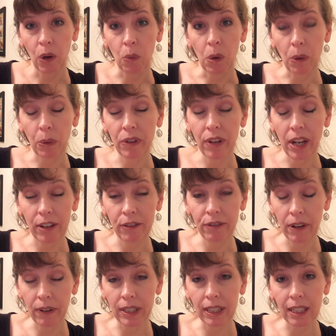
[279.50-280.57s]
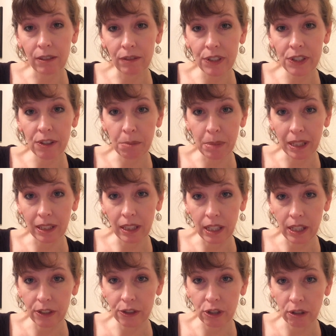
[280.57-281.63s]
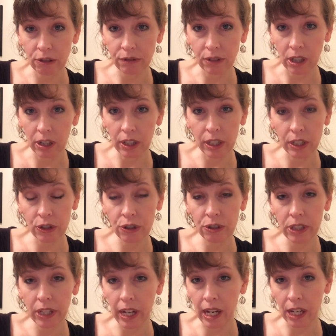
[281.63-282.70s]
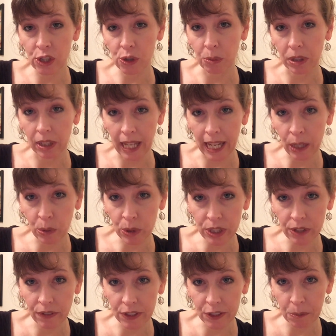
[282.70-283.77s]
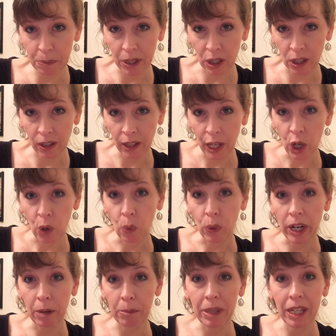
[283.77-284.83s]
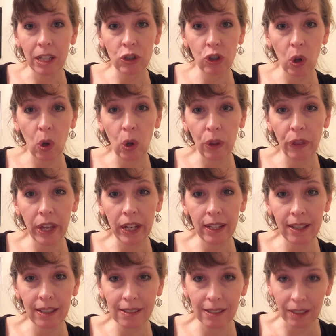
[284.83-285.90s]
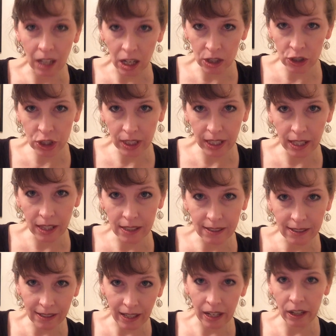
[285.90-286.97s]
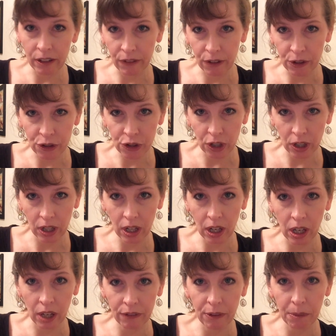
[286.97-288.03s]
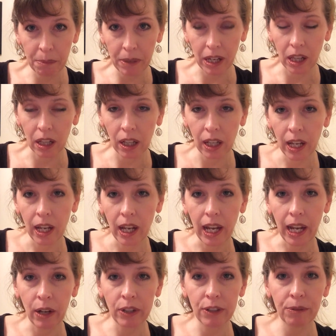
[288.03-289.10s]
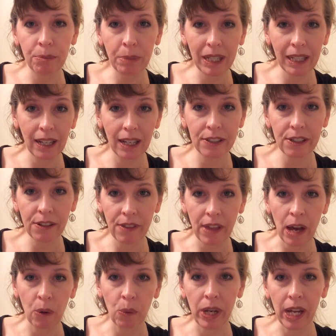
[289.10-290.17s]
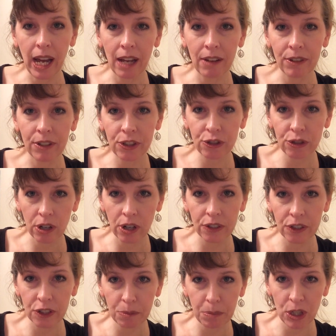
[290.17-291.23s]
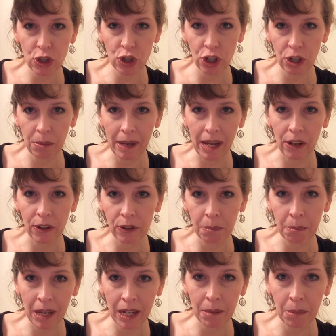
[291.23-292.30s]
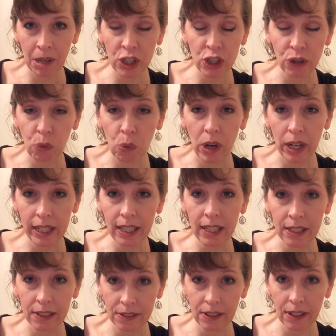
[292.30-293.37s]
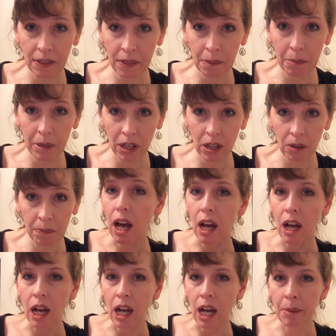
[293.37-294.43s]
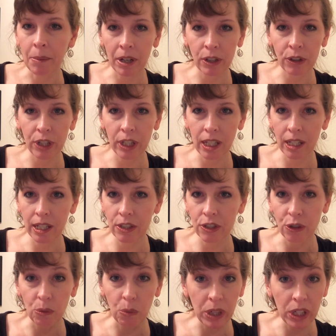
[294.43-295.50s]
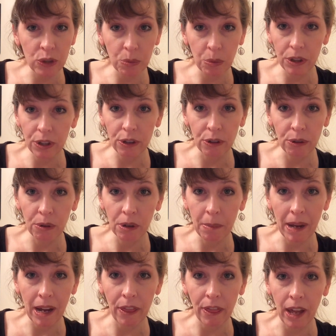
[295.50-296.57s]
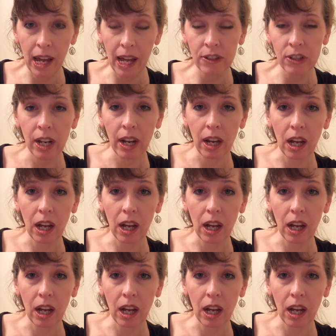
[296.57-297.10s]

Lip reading: While we've had very little visibility so far into the actual language of this bill, we are being told that it is largely the Senate version of the bill, and because of that, we have a strong suspicion about much of what is in the bill. I'm not going to get into the weeds with you about that.